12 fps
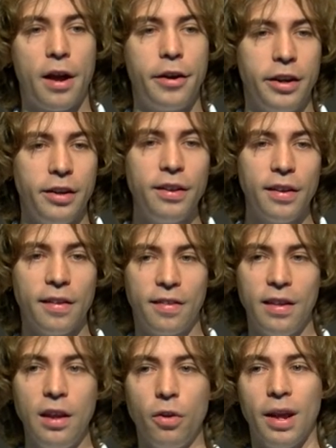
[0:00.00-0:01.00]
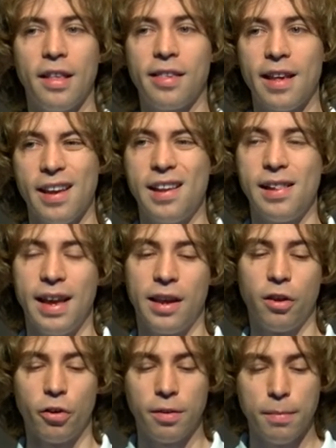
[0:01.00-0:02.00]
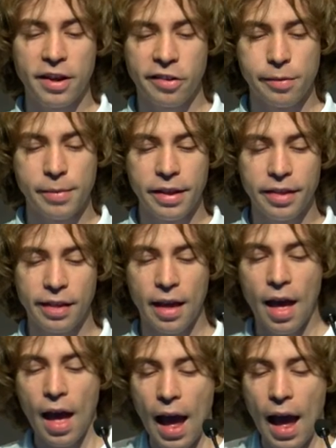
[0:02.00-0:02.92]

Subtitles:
RDTSC to get cycle accurate measurements,